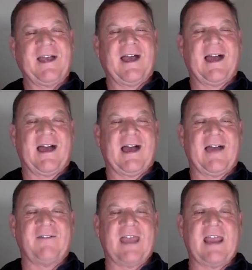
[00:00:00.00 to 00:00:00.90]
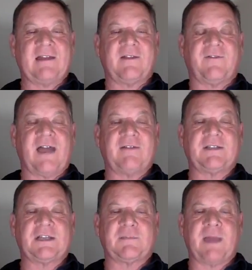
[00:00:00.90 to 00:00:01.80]
Uh, I've gained five to
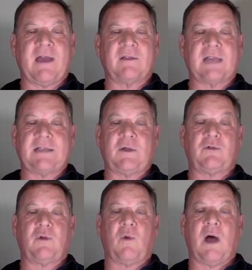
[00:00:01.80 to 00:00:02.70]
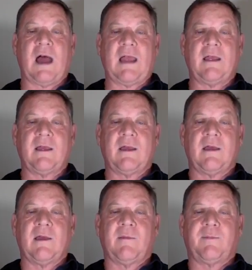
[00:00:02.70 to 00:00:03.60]
six pounds. I don't know why,
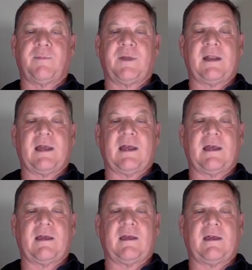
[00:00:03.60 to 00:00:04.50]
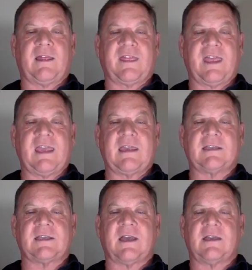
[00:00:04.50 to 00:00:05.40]
but I think
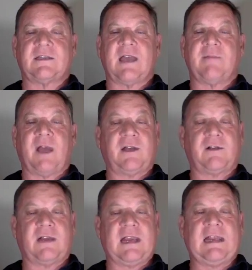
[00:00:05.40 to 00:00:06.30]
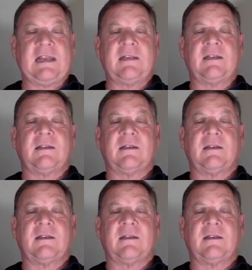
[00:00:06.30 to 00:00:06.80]
it's because I'm under eating.